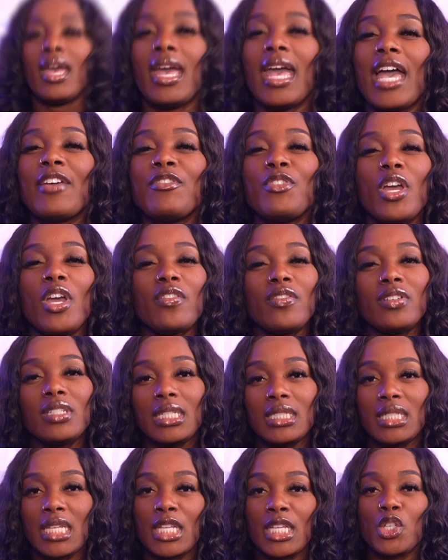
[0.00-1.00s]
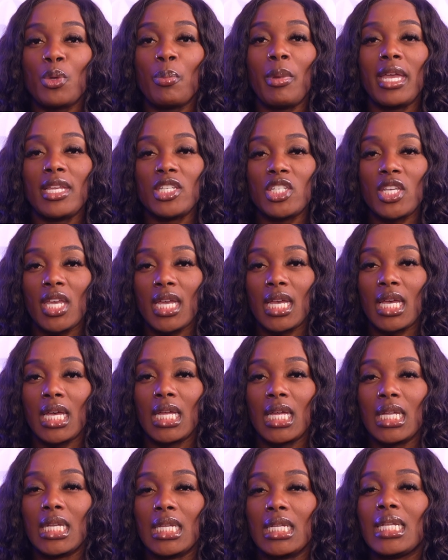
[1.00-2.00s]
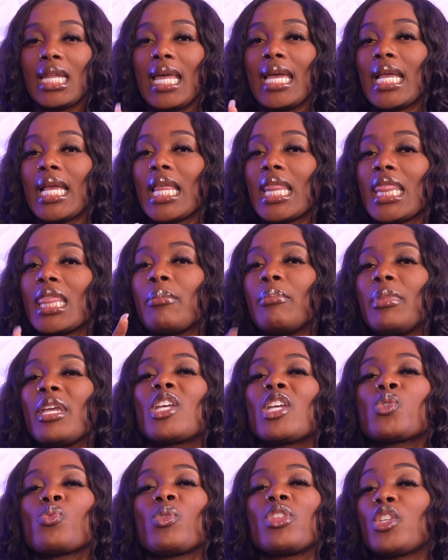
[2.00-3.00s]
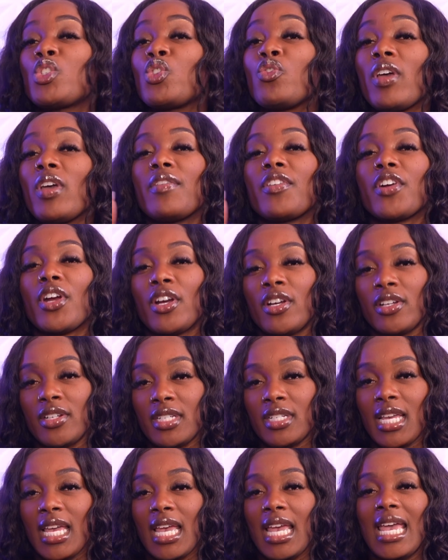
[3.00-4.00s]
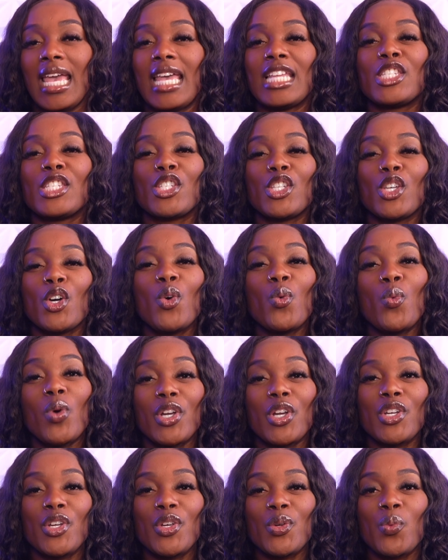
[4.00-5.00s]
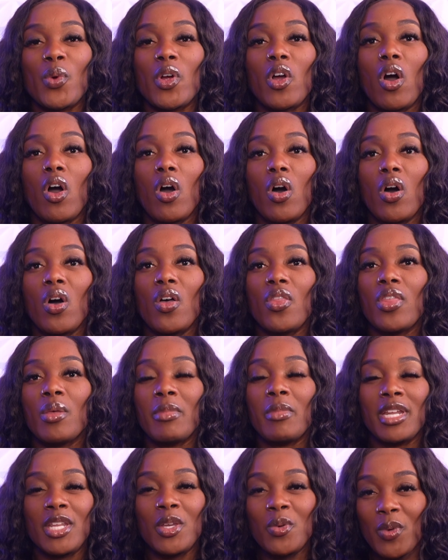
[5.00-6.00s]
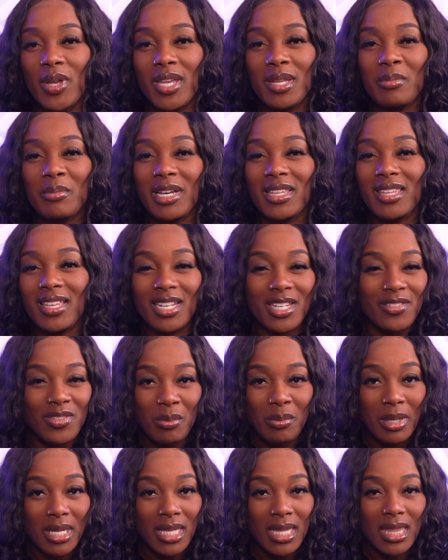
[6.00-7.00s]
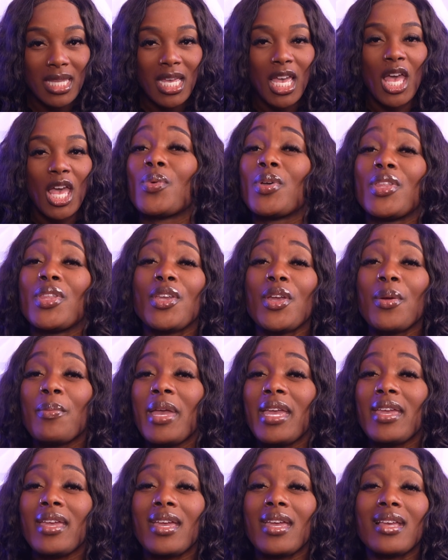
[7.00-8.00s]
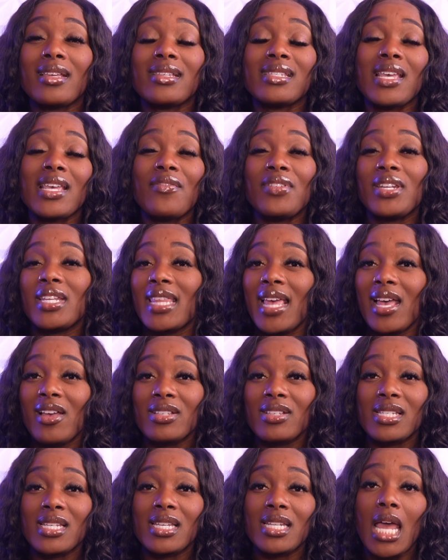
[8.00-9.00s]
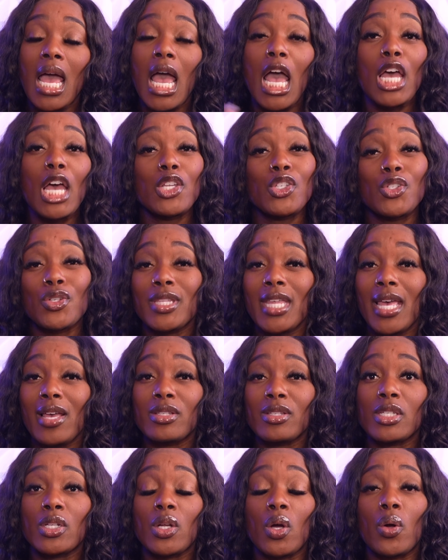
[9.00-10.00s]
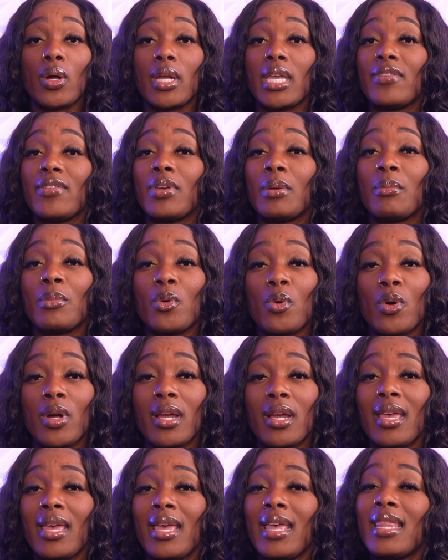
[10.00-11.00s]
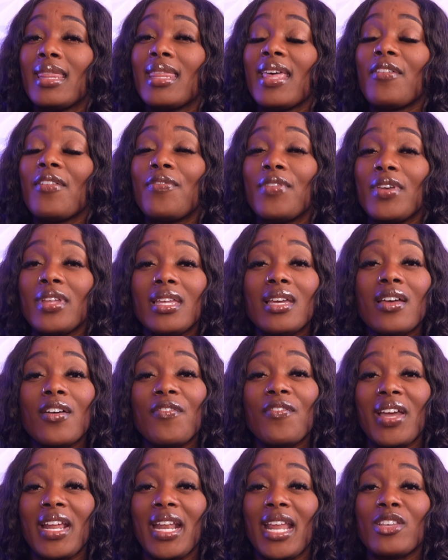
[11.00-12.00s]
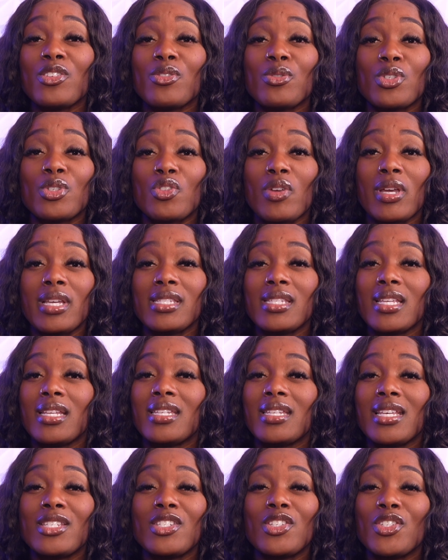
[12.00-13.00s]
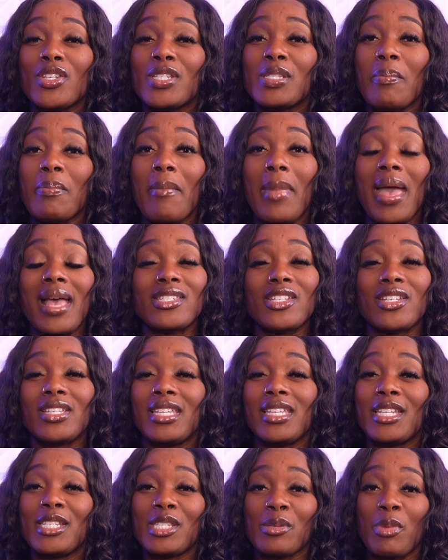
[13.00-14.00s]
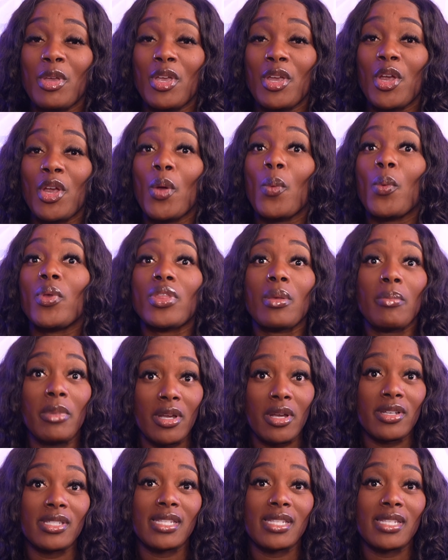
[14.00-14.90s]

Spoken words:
Have you ever looked at your paycheck, like the biggest one that you've ever earned, and still wondered where all the money went by the end of the month? Whether you're making 70,000, 100,000, or even more, that feeling of financial stress doesn't just magically disappear with the bigger